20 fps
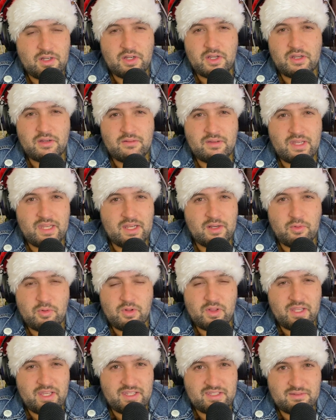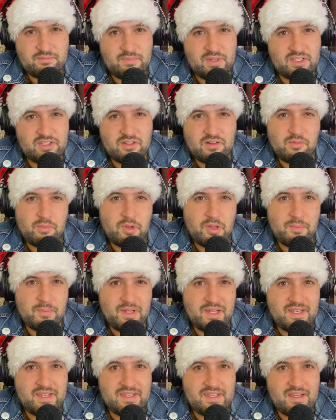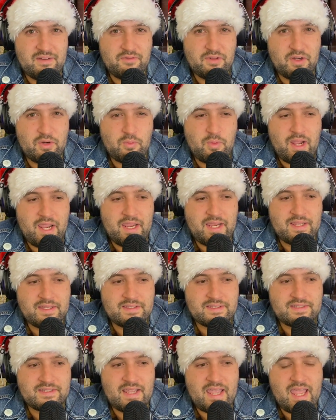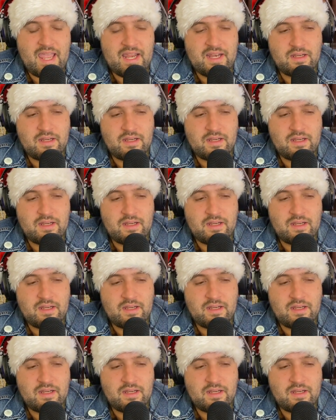they're equally as miserable, but in different ways,